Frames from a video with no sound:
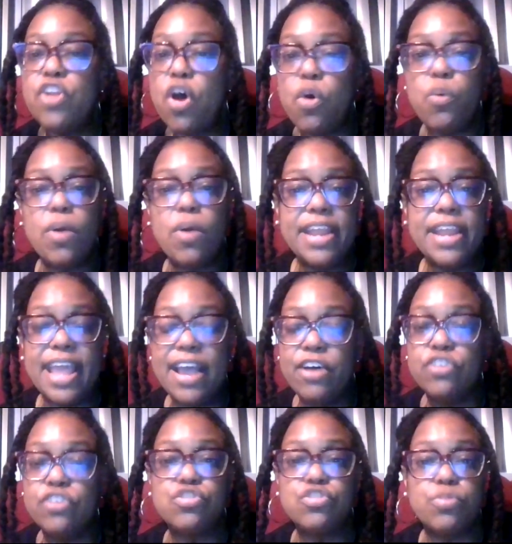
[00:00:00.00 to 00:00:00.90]
no one
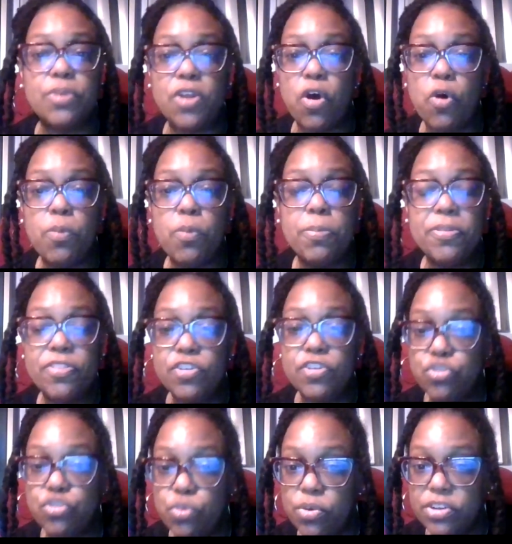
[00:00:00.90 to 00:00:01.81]
else would open
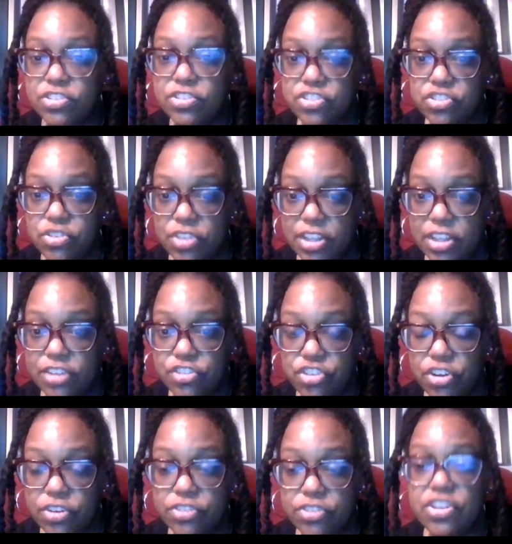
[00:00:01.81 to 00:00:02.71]
the doors to their
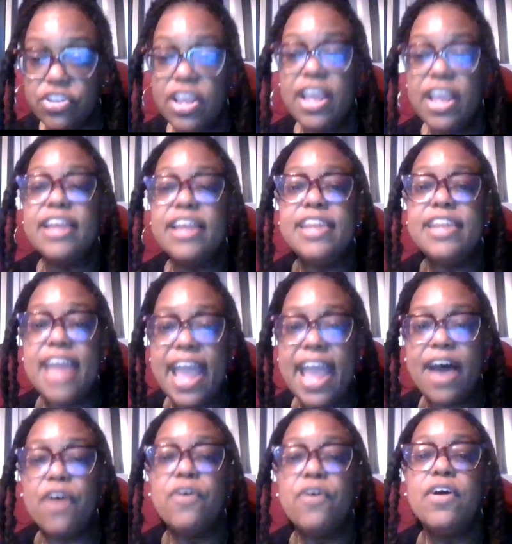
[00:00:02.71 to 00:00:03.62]
church.
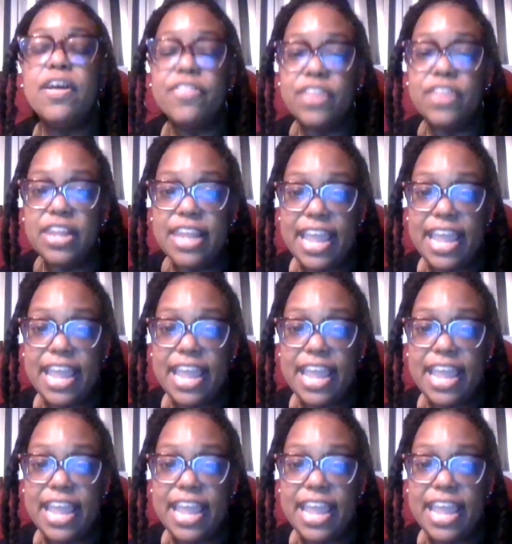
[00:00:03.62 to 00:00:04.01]
Now, the